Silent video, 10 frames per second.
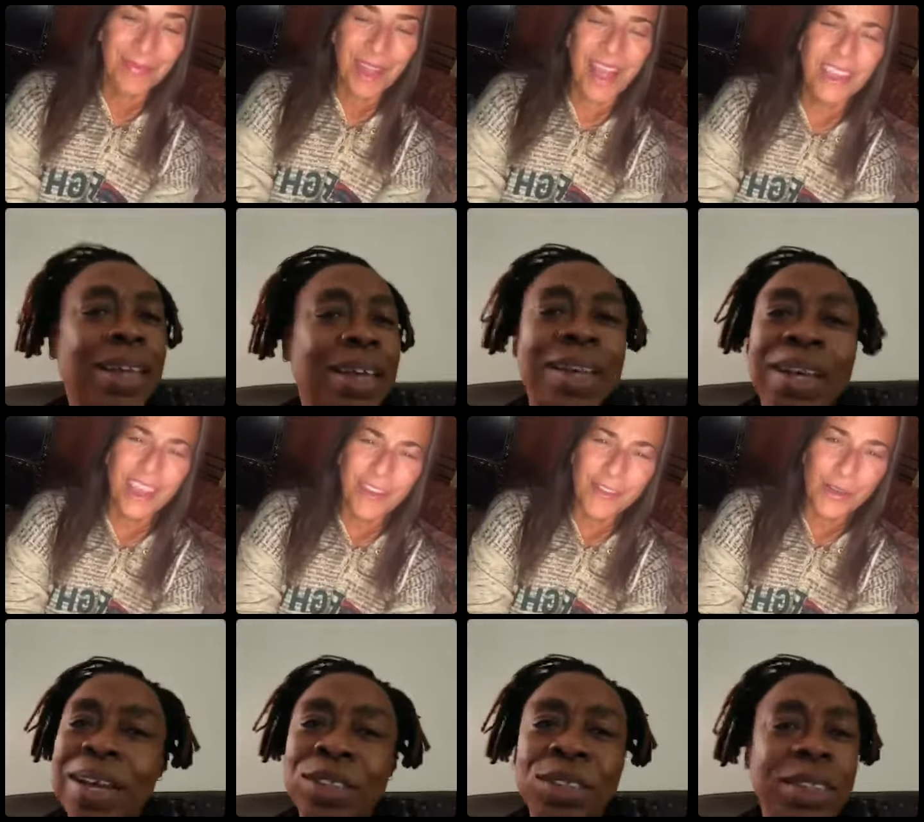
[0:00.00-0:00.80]
Speaker 1: I
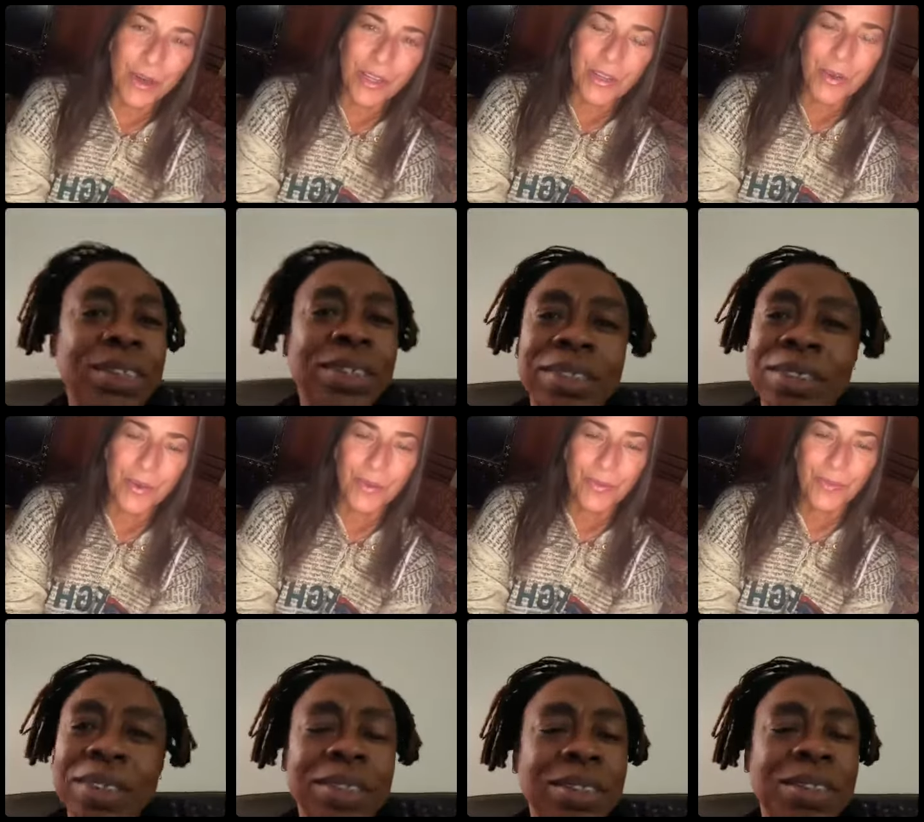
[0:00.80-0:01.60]
love she's, Toronto.
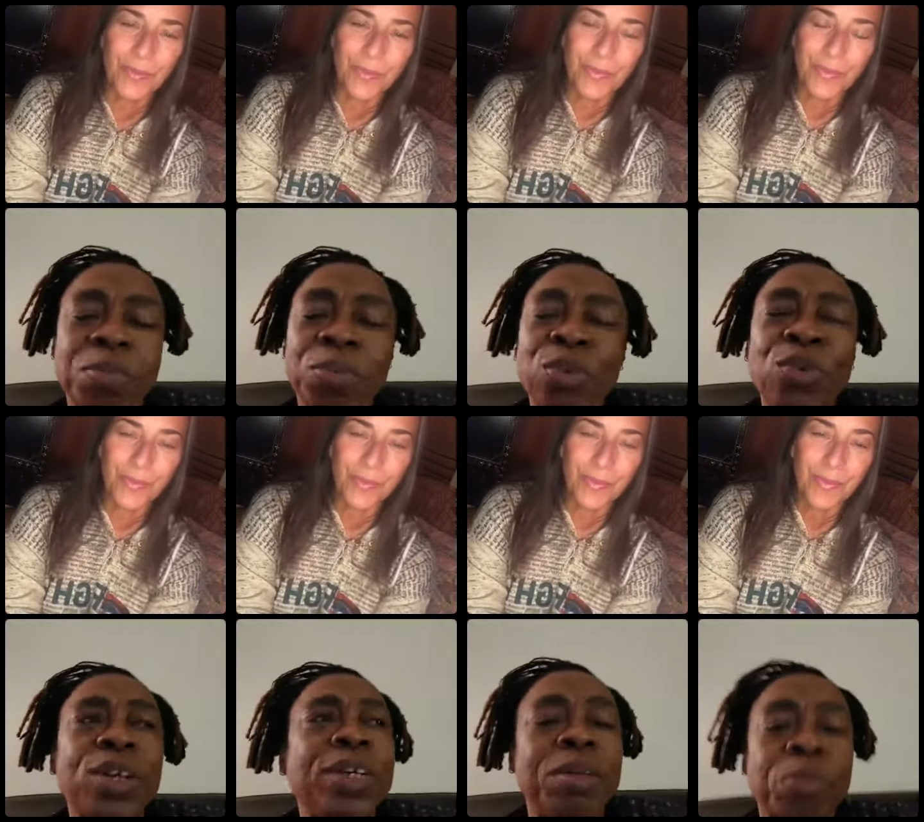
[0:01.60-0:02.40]
She's just a
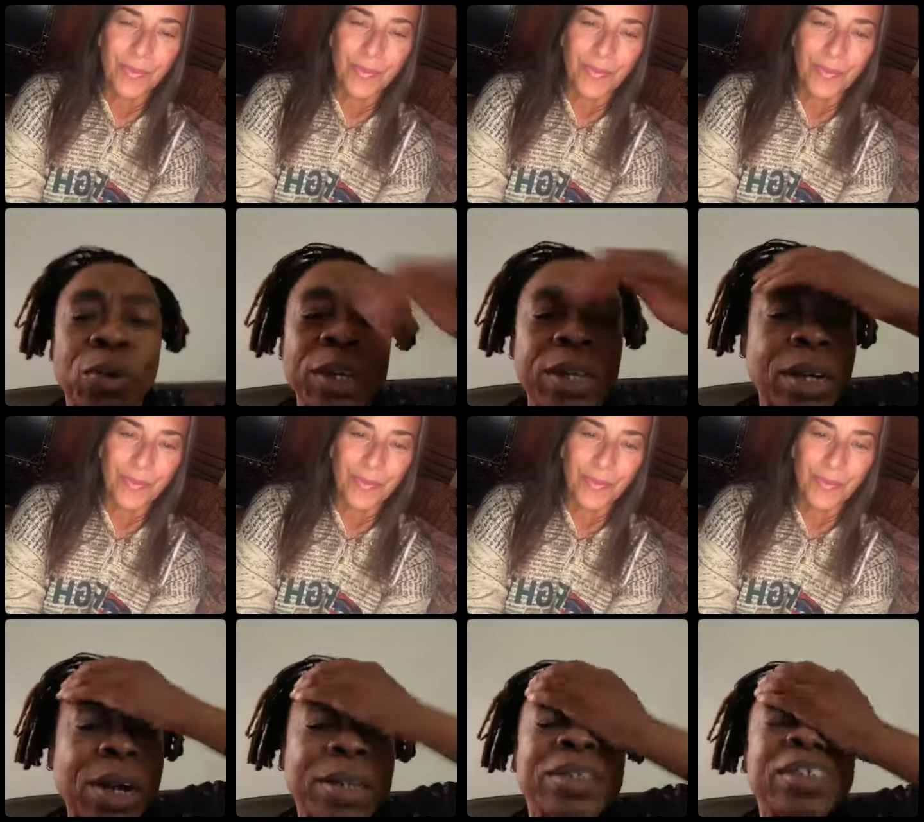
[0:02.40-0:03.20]
brilliant, brilliant
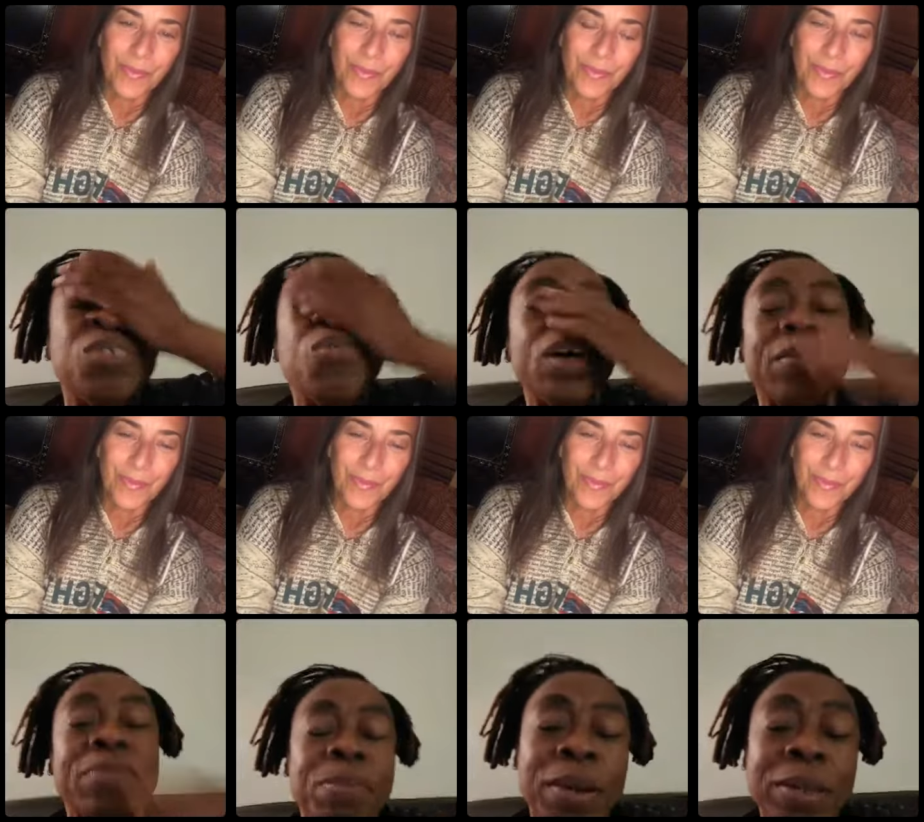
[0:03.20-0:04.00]
artist and a
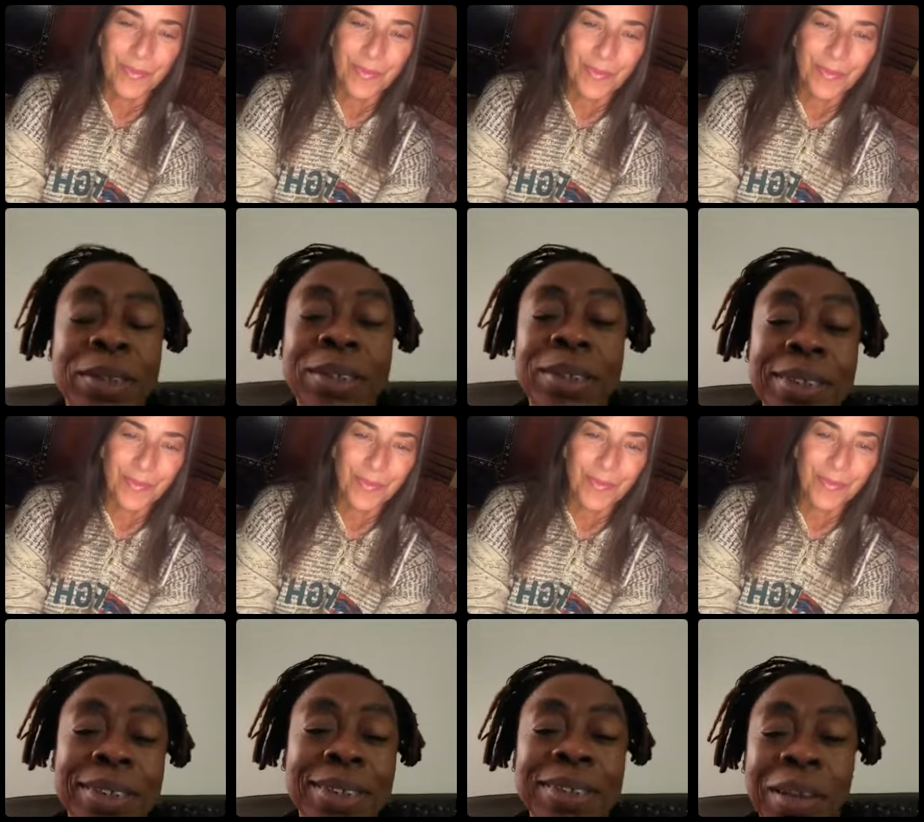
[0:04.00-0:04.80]
wonderful person.
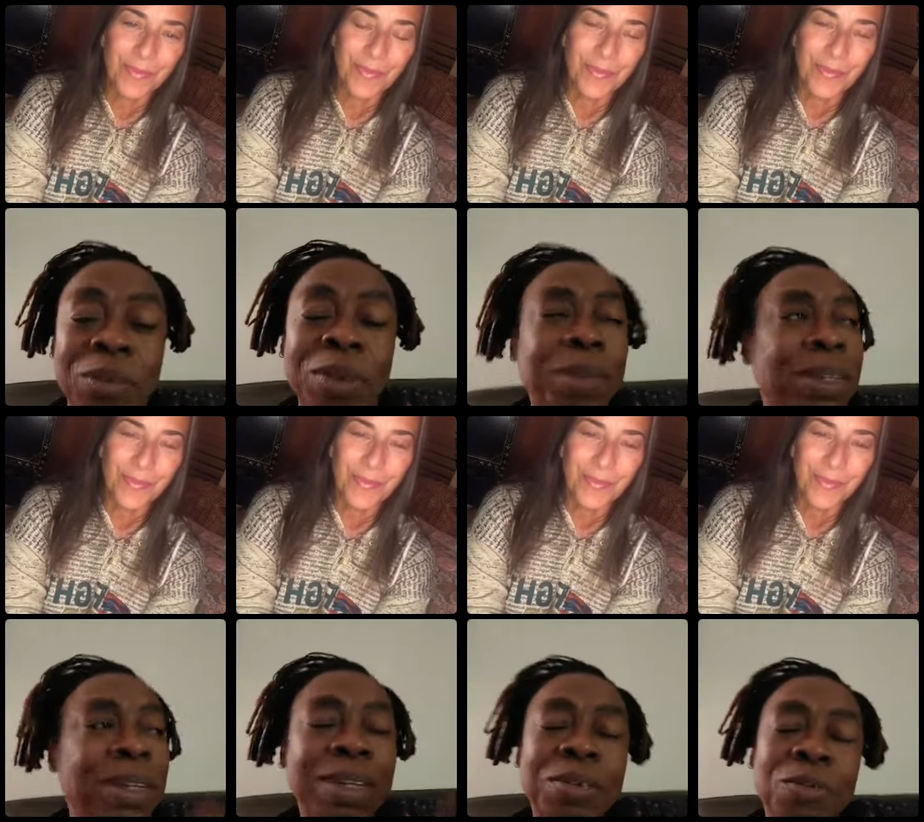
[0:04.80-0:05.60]
She's yeah, you know, we've been
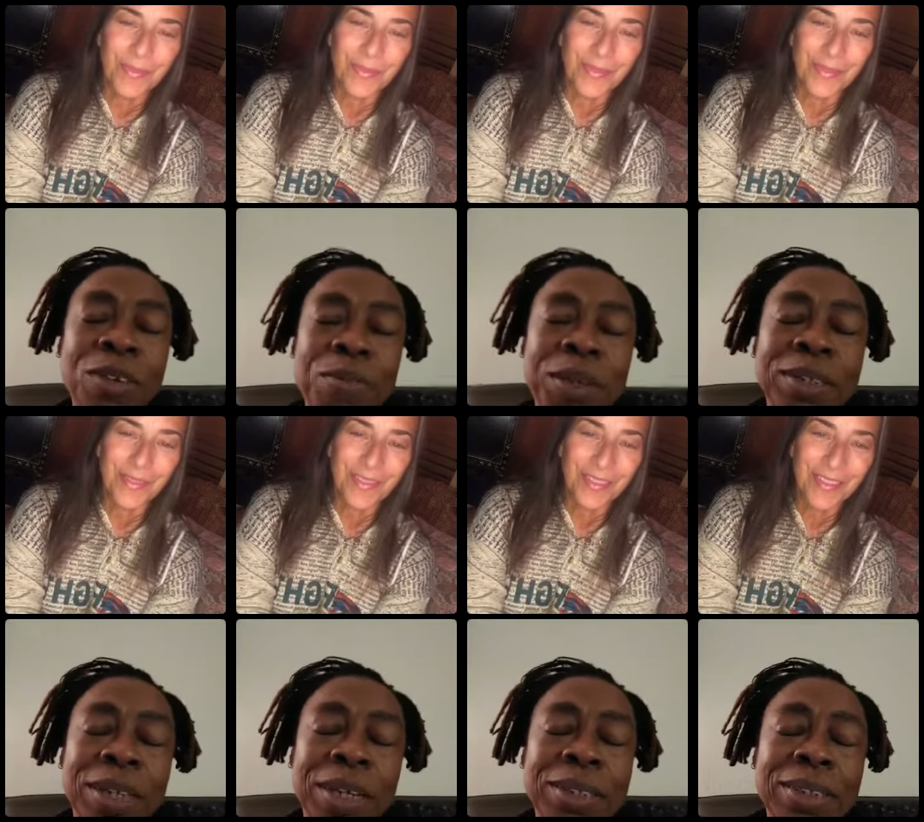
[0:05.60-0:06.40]
we've been
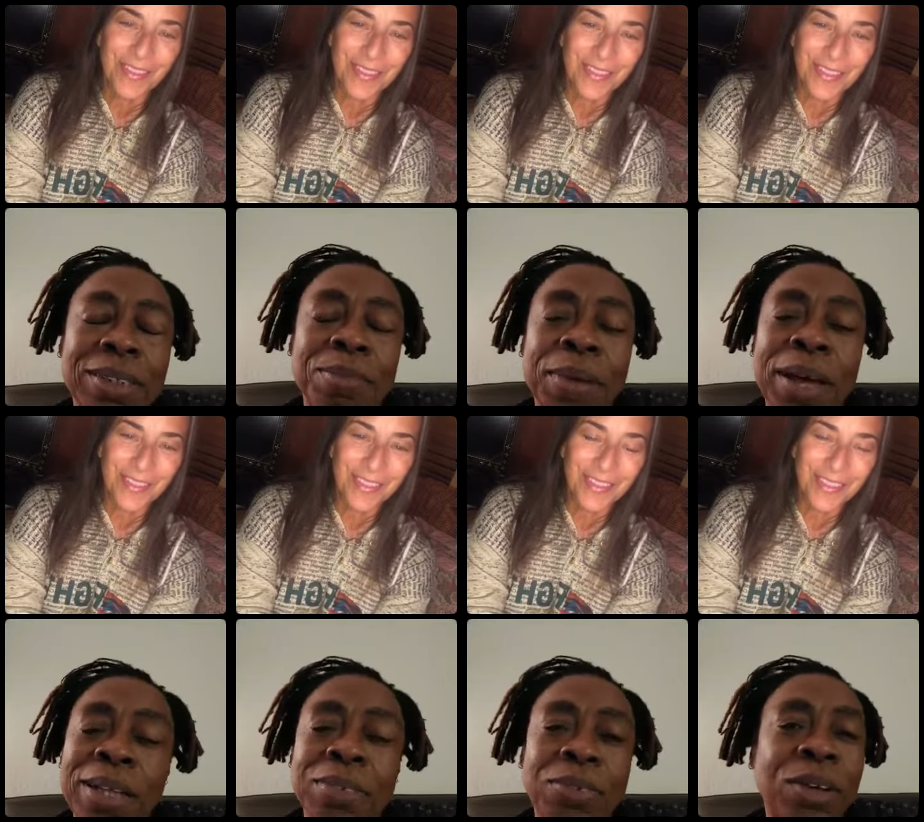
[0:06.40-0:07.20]
uh, sister
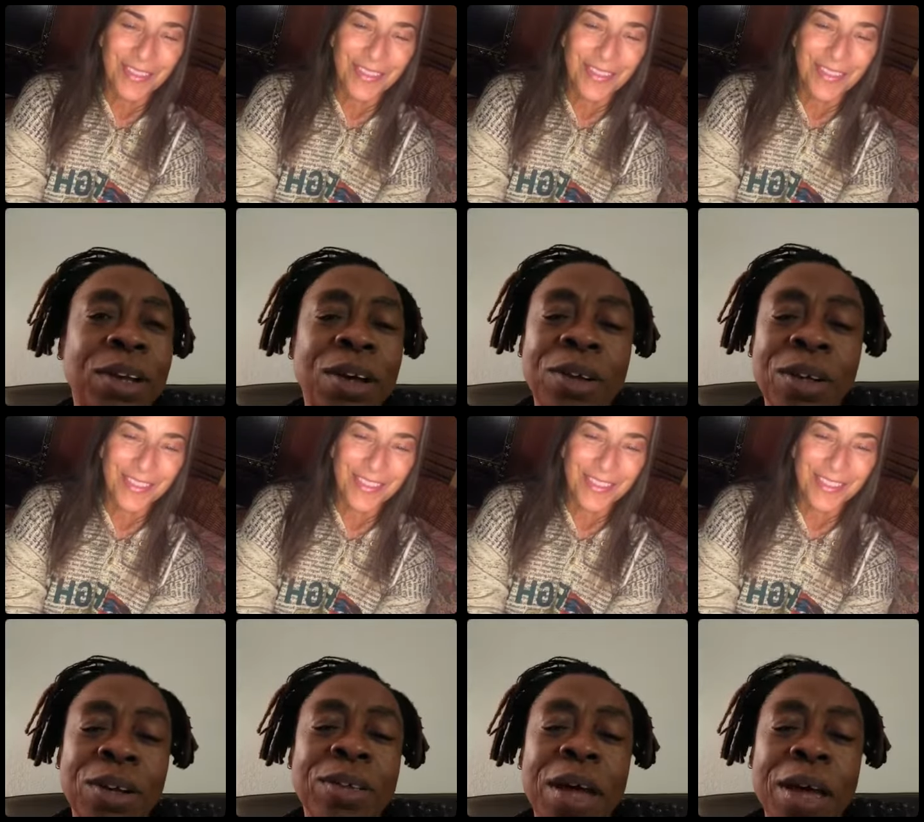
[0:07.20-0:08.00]
pals for a long,
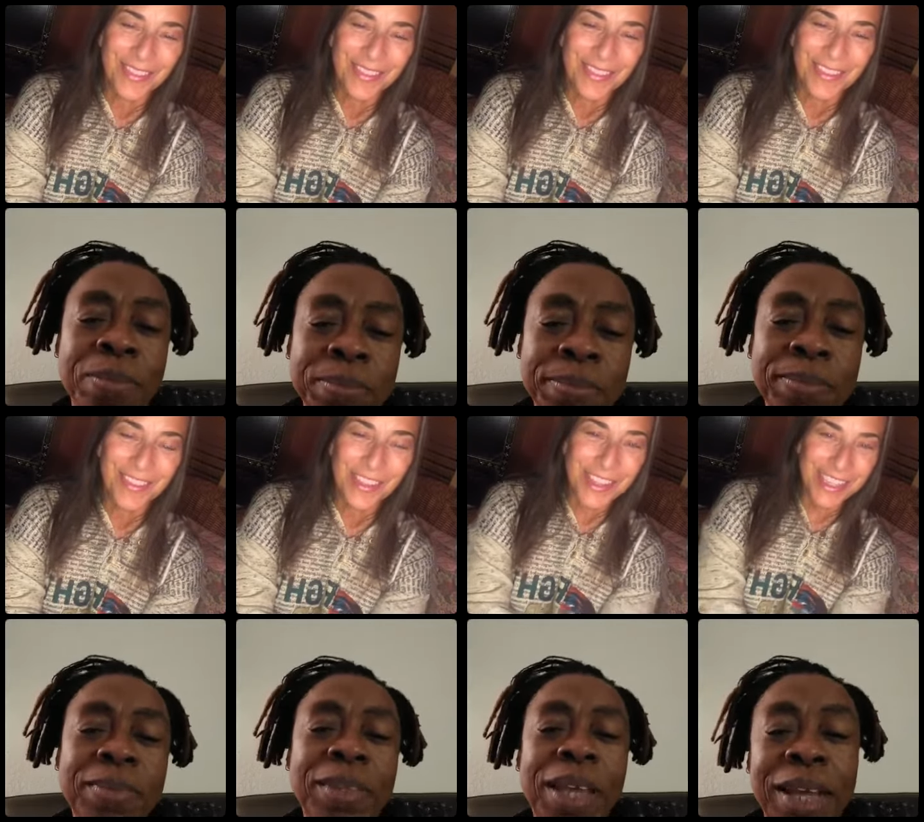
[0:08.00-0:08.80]
long time. She's